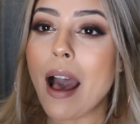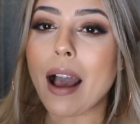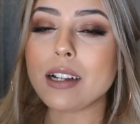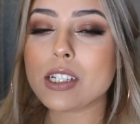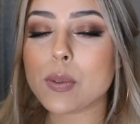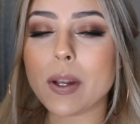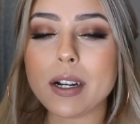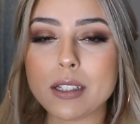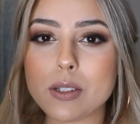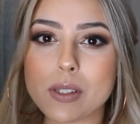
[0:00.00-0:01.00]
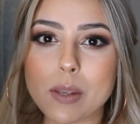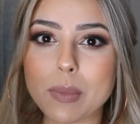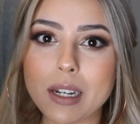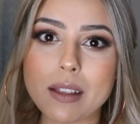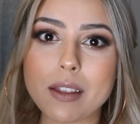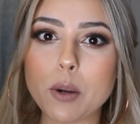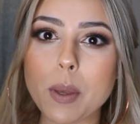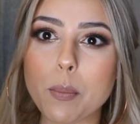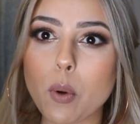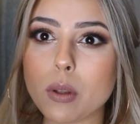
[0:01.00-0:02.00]
I just wanted to do something a little
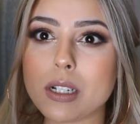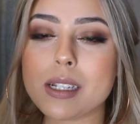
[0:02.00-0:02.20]
bit bolder